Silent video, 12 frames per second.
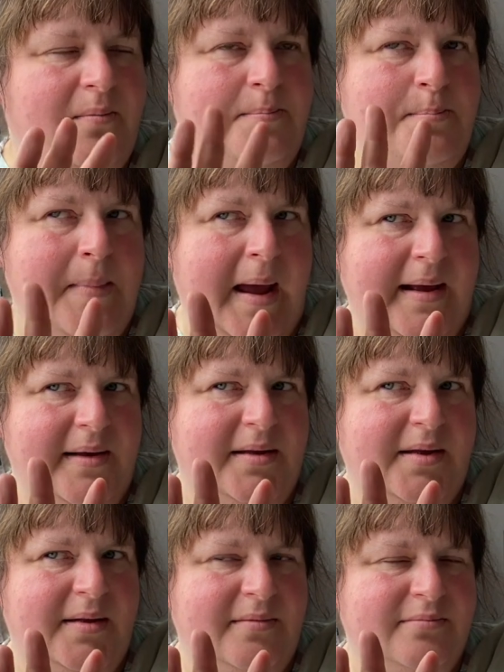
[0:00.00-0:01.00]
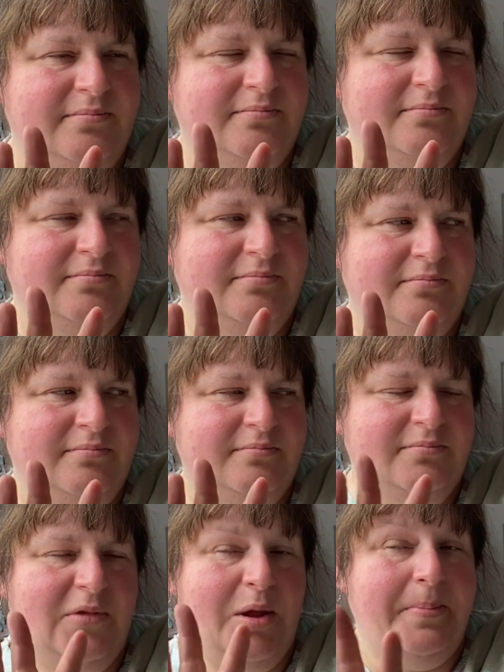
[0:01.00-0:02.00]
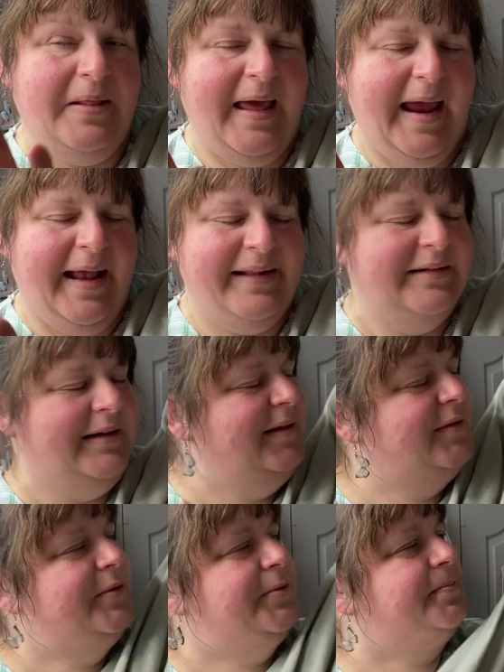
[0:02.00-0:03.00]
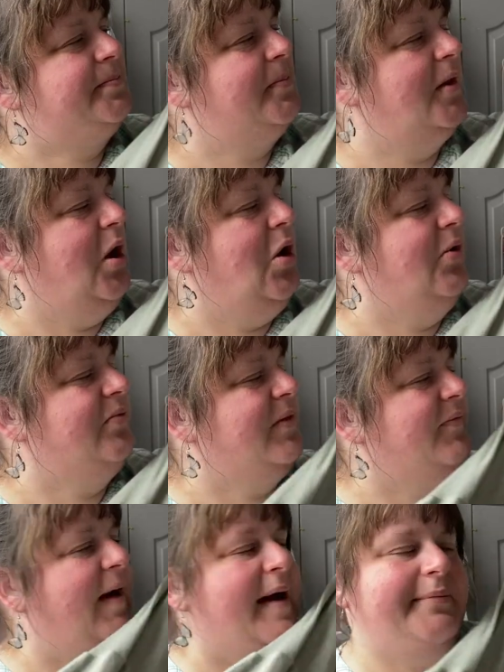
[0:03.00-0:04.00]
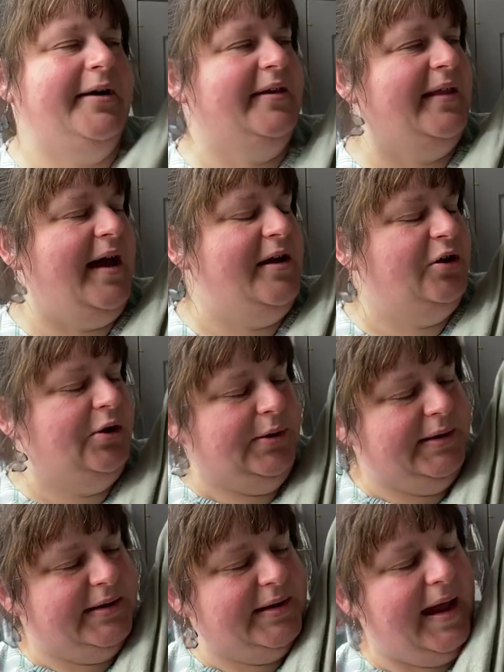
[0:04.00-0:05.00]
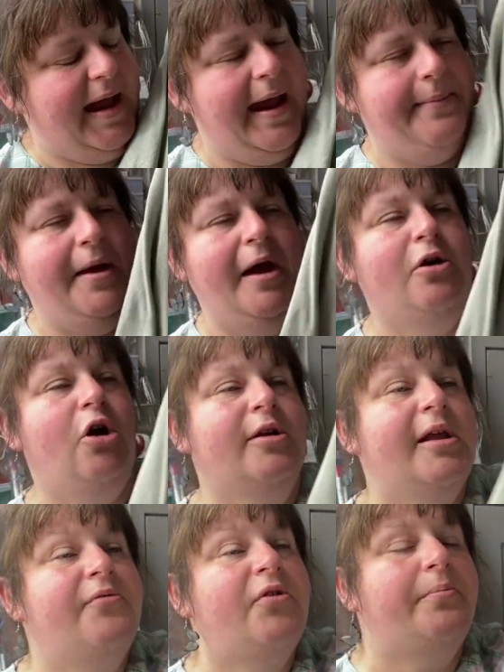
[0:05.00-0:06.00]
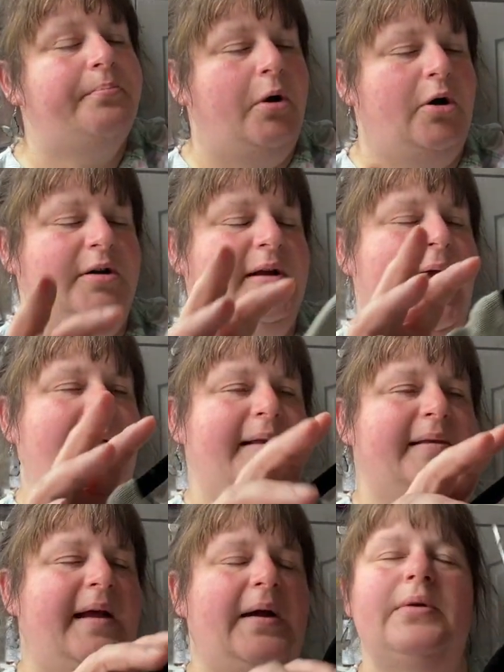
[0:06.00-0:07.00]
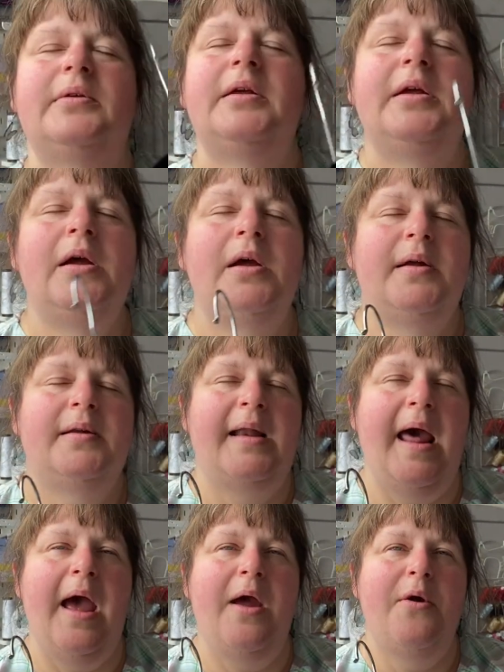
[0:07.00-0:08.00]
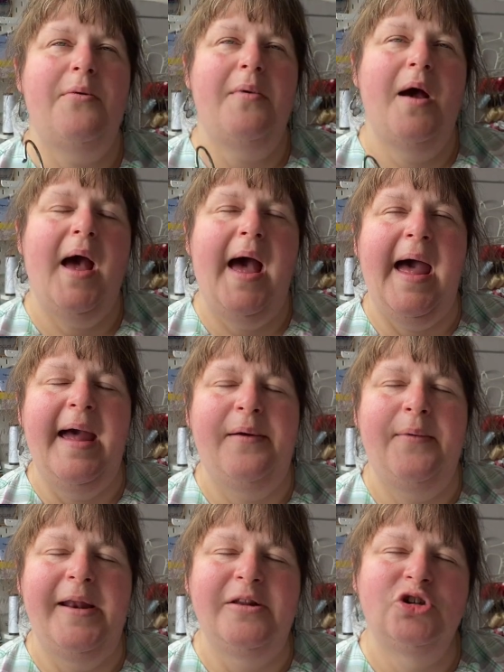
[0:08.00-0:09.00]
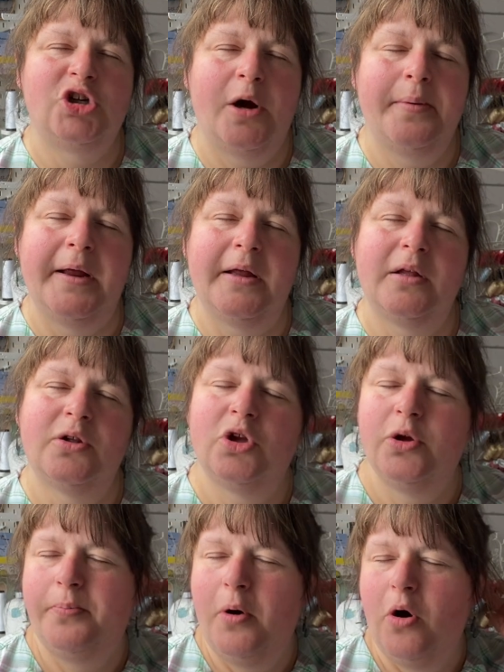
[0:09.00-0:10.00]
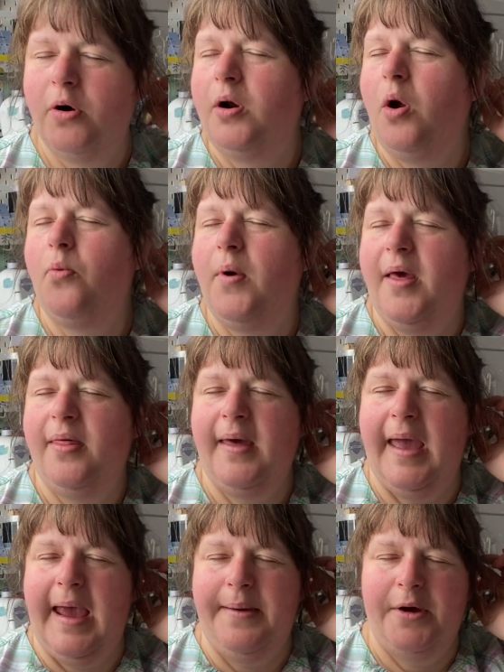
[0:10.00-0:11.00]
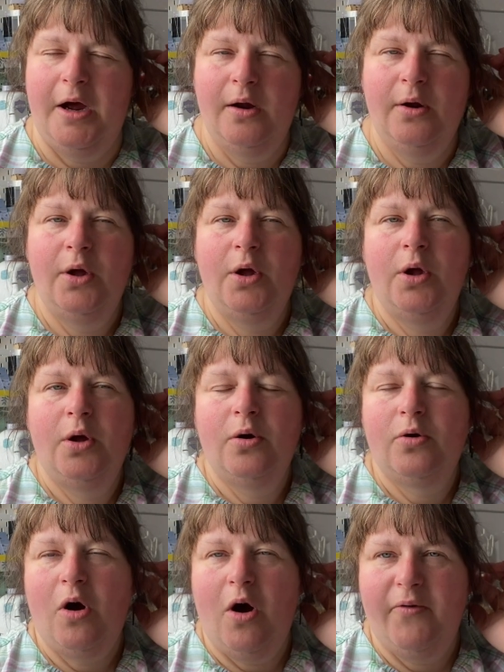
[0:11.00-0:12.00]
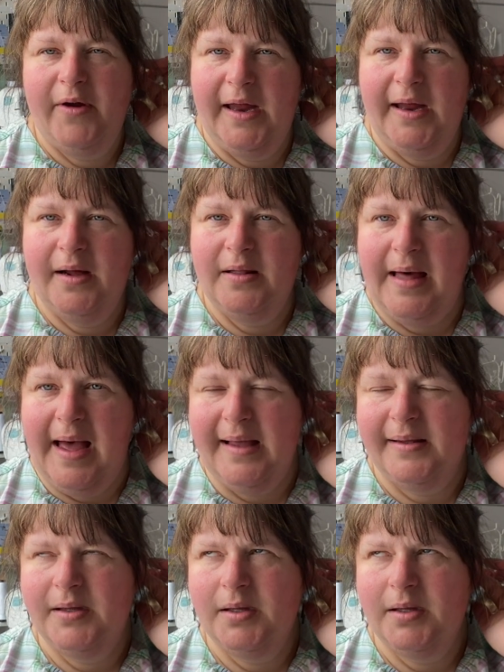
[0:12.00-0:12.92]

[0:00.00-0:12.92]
mix, the blend of the fabric that I used. Um, I got it from Bond Textile. Now, I went shopping to Bond with Emma, Coffee Glass